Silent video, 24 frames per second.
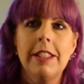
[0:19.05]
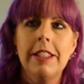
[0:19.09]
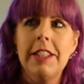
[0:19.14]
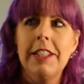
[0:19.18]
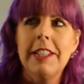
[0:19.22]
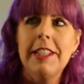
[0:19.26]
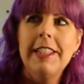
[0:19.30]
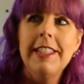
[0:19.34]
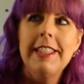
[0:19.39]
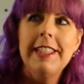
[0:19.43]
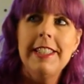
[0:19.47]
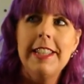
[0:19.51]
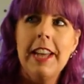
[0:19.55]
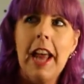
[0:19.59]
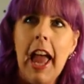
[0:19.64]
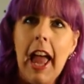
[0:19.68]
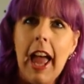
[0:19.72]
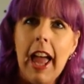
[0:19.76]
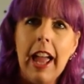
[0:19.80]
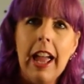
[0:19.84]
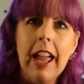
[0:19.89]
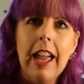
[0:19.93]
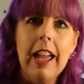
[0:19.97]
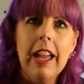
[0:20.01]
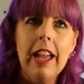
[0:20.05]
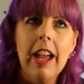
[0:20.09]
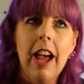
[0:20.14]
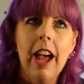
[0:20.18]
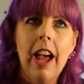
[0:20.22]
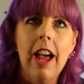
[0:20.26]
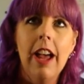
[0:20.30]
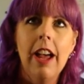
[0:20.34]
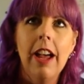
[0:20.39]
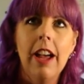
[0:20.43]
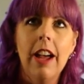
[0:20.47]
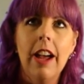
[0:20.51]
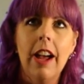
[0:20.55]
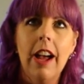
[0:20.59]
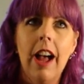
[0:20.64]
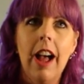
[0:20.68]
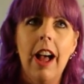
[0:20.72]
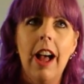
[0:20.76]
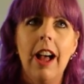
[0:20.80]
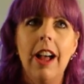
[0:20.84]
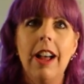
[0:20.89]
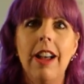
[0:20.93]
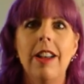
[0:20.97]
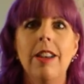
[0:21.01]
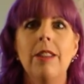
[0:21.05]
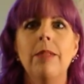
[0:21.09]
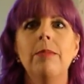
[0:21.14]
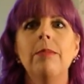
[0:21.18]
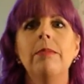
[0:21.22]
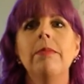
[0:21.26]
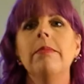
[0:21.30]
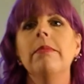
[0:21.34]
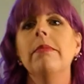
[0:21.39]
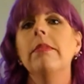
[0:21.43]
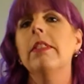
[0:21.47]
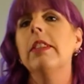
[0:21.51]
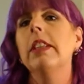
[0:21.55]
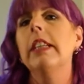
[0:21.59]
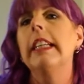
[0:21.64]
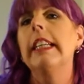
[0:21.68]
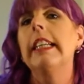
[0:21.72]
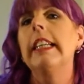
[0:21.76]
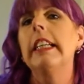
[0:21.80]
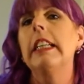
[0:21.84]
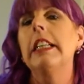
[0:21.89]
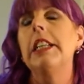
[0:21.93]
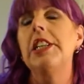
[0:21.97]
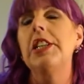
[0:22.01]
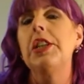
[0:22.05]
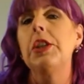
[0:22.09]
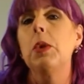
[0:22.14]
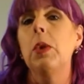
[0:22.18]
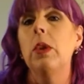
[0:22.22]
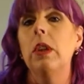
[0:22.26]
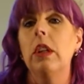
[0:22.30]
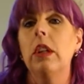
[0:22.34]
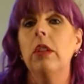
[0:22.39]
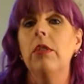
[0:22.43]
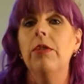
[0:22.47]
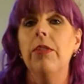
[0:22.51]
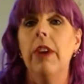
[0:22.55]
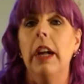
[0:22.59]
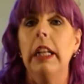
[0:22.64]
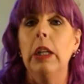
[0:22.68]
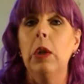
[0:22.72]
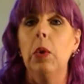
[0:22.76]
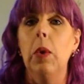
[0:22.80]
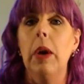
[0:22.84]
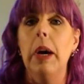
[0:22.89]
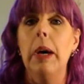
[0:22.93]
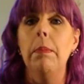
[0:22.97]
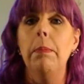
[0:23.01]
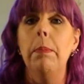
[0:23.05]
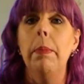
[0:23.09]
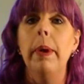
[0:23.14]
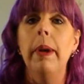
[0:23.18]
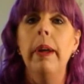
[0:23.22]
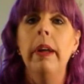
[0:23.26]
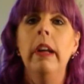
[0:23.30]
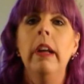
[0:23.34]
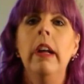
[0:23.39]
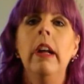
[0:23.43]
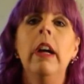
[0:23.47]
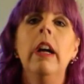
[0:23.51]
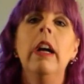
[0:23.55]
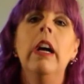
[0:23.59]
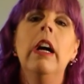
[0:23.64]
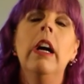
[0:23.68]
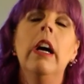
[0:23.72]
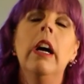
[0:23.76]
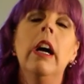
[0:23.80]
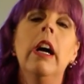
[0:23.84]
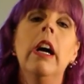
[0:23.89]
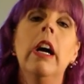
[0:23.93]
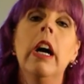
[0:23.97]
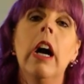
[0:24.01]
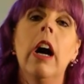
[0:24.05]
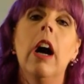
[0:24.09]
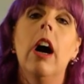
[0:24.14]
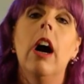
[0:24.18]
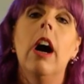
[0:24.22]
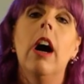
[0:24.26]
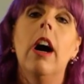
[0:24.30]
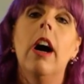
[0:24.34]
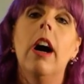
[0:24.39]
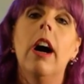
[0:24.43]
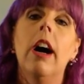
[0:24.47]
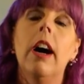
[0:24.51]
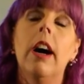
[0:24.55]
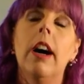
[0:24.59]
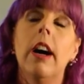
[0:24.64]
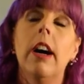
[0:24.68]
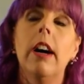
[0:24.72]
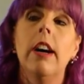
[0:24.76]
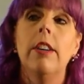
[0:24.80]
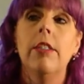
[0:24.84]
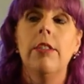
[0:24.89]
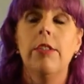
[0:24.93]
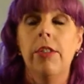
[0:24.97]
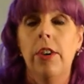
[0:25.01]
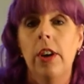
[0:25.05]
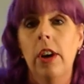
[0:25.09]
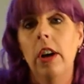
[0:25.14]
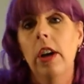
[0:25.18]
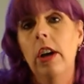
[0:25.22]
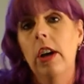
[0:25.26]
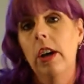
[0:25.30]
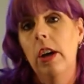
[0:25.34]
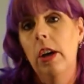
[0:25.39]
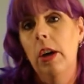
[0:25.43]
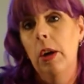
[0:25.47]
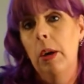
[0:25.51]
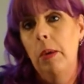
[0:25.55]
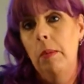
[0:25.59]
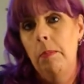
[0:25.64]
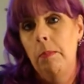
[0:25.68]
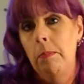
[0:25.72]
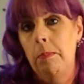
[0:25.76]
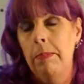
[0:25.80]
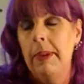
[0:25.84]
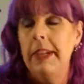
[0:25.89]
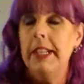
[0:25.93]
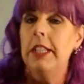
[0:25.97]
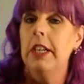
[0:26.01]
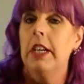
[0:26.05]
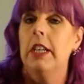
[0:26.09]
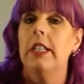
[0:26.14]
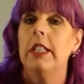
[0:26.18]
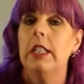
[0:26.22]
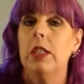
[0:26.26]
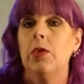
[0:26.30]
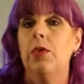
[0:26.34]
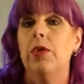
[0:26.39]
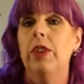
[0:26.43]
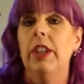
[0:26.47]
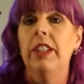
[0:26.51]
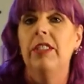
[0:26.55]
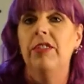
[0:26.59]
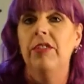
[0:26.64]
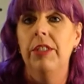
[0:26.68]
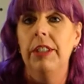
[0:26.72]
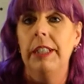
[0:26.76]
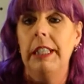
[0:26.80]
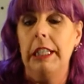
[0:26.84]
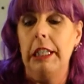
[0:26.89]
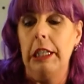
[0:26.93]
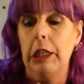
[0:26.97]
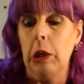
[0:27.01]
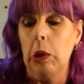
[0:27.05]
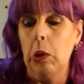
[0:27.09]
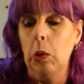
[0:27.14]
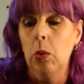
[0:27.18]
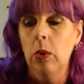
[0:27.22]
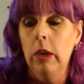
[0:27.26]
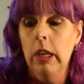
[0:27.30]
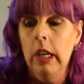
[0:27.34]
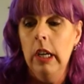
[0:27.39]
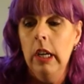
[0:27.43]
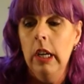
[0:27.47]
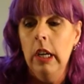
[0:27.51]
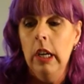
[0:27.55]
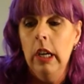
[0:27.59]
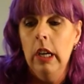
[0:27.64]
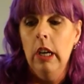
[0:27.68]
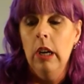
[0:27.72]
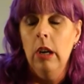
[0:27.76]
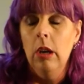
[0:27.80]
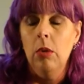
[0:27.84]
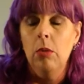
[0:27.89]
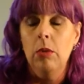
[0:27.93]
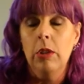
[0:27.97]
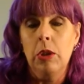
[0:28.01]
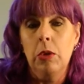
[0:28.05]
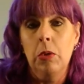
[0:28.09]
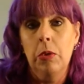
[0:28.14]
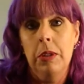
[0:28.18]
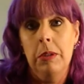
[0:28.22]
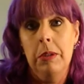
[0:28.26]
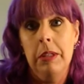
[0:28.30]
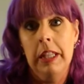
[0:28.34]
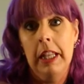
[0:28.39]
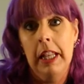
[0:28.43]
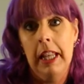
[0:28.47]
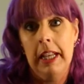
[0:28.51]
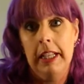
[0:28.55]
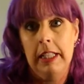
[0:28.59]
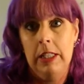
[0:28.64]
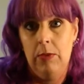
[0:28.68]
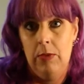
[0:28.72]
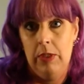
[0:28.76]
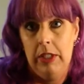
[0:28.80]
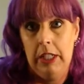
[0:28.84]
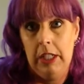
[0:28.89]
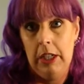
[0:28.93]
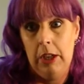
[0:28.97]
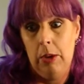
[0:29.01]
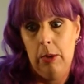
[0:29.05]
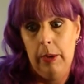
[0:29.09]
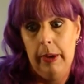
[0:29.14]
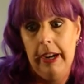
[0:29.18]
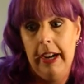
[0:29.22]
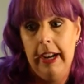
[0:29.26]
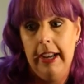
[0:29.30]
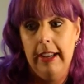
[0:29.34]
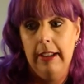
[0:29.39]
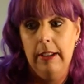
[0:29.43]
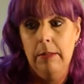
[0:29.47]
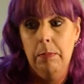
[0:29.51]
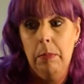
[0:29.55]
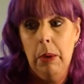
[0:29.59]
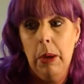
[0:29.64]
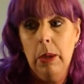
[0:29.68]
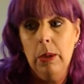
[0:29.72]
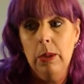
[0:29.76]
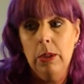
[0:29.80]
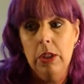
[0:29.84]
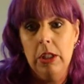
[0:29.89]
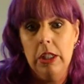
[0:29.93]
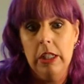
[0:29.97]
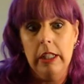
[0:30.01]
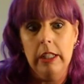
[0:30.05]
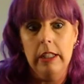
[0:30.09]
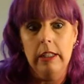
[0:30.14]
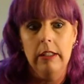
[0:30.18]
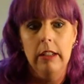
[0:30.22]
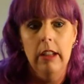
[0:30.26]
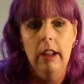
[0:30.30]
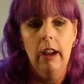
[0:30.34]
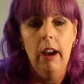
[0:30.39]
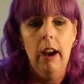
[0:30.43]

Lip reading: Today I'm going to do a little follow-up of my Texas flood video, which was the last video I posted.